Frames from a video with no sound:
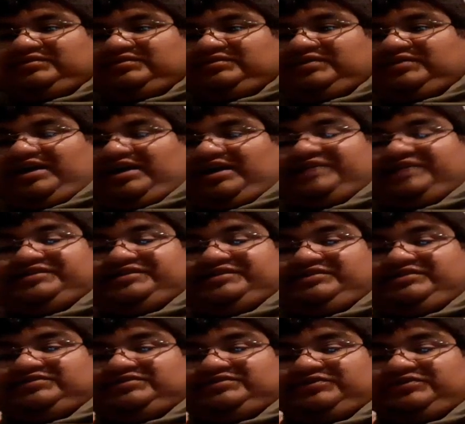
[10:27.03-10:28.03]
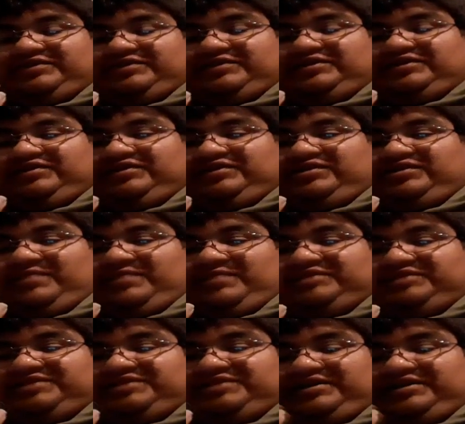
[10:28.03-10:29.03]
I actually used her right there in my
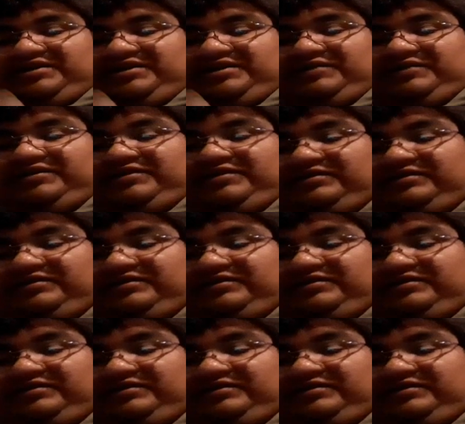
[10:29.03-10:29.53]
deck anyway.